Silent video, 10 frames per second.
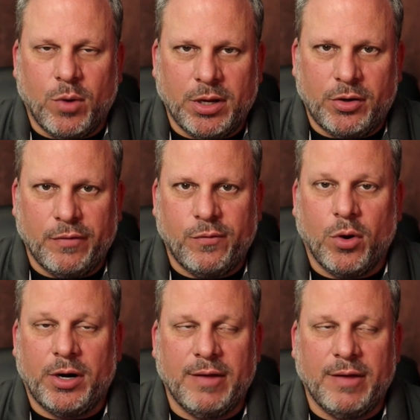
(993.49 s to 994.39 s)
EF 100 to
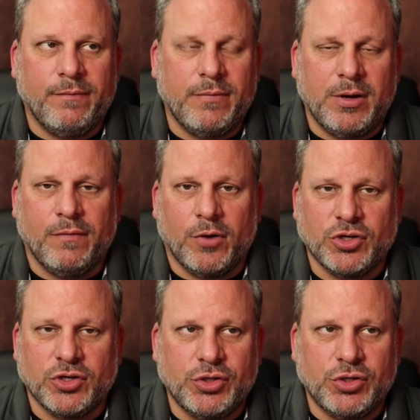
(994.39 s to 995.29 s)
400,
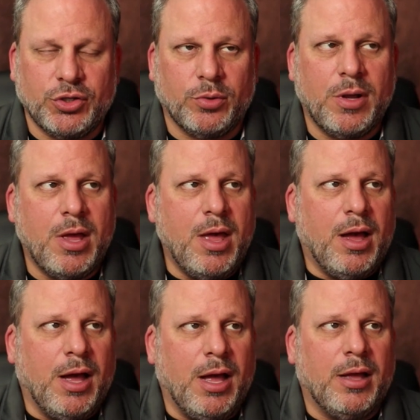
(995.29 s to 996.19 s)
version 2.
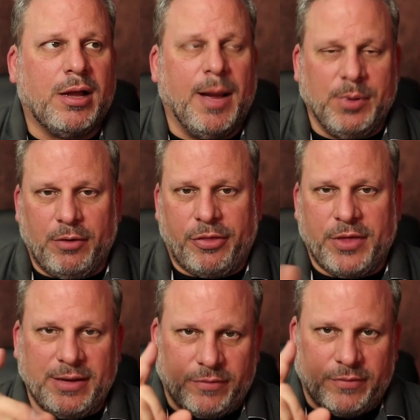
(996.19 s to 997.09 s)
A couple other
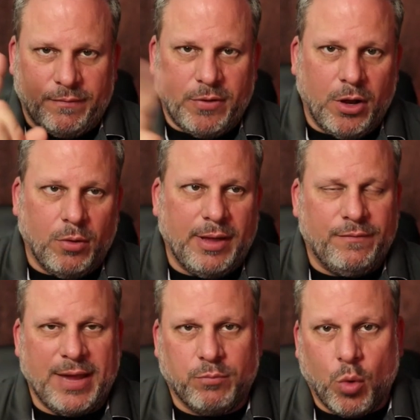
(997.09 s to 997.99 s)
things of note, in
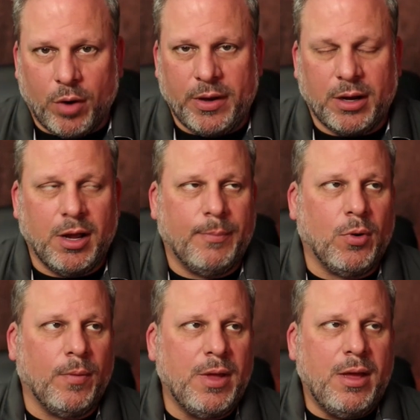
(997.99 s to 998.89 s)
fact, more than a
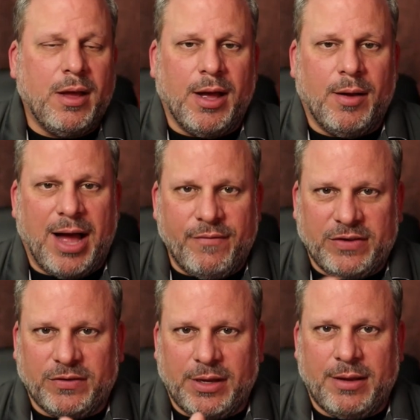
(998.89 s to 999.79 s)
couple.
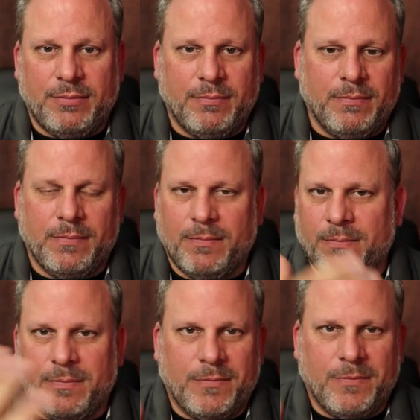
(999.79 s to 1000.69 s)
Obviously,
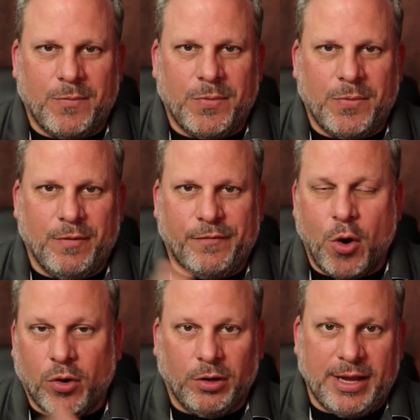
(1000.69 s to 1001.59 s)
the
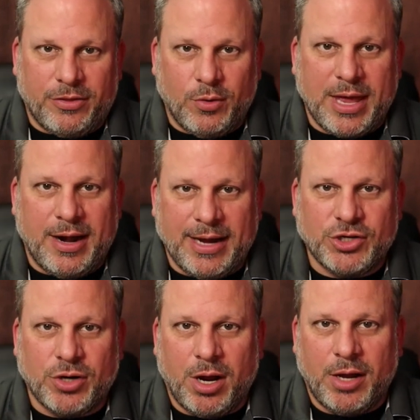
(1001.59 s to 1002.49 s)
focal length, you get an
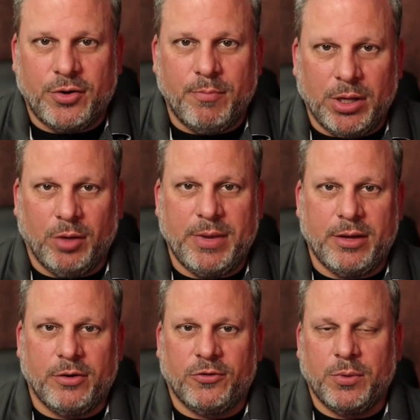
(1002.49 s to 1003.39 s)
extra 100
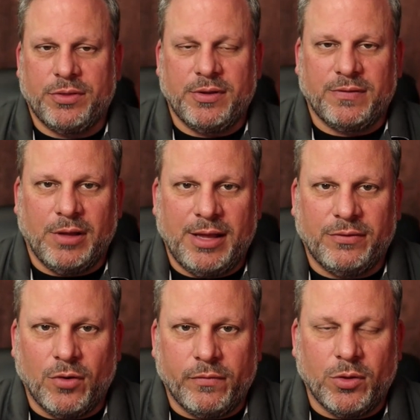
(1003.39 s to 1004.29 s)
millimeters with this
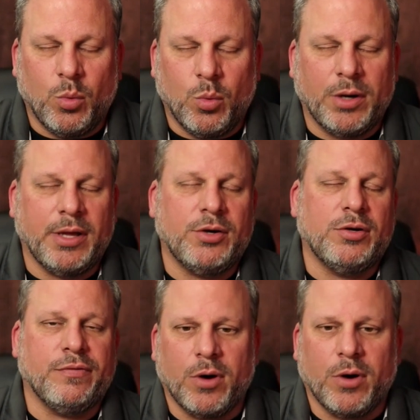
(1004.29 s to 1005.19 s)
lens over the 100
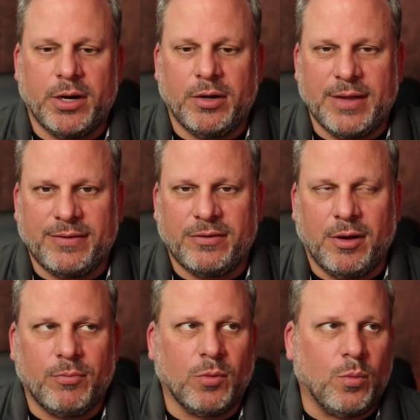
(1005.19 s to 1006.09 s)
to 400. That's
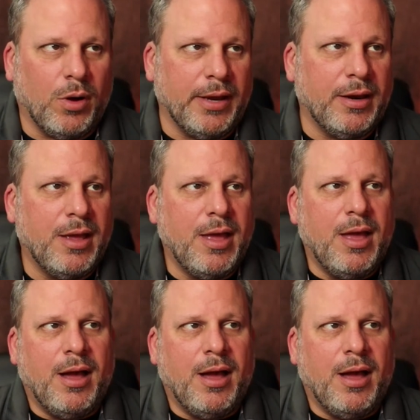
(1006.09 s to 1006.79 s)
number one.